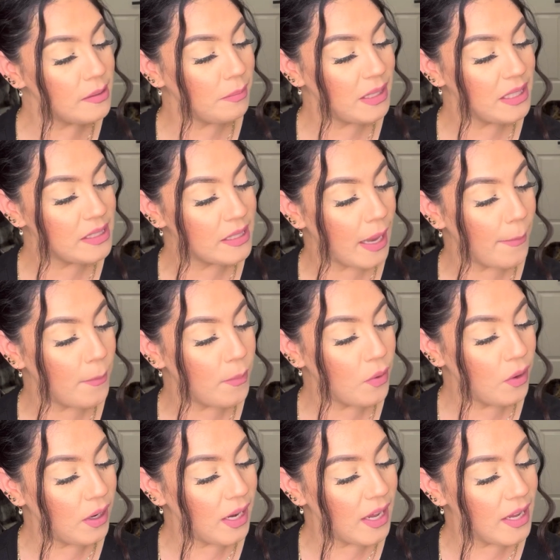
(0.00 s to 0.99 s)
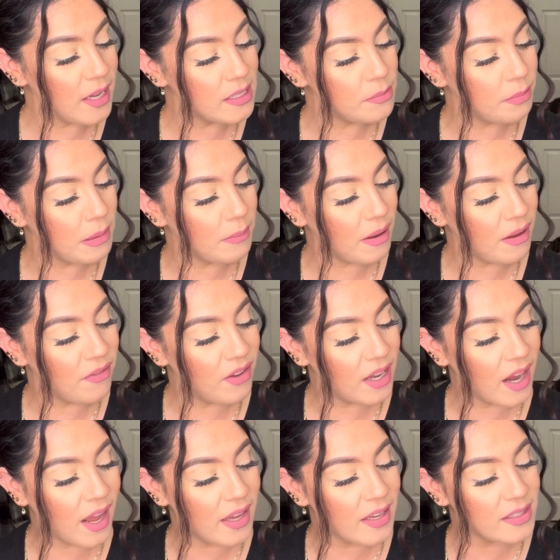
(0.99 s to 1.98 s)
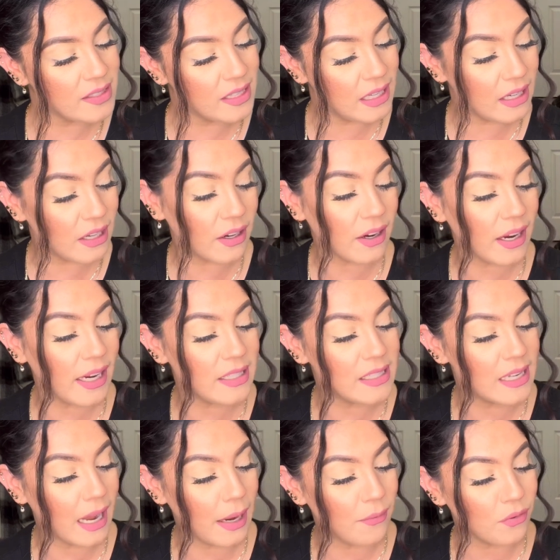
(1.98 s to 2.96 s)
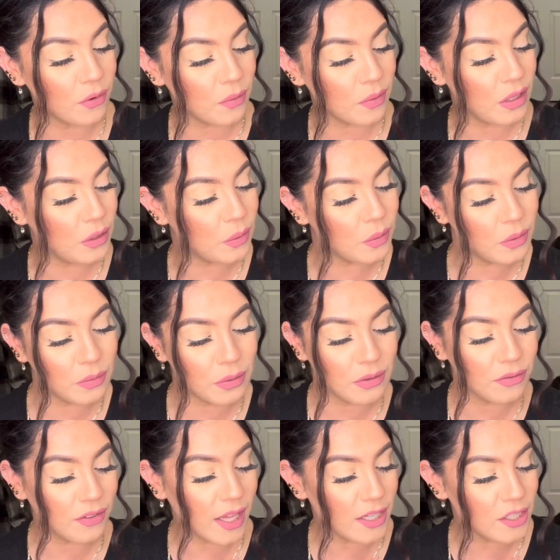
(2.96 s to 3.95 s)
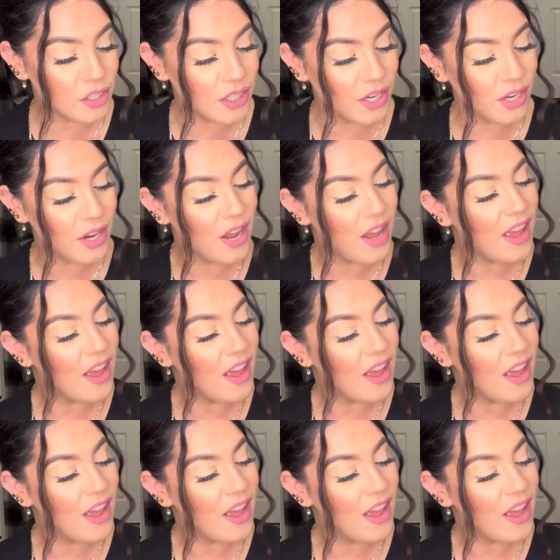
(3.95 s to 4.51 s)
Mis amores, primavera is here, a time for renewal reflection.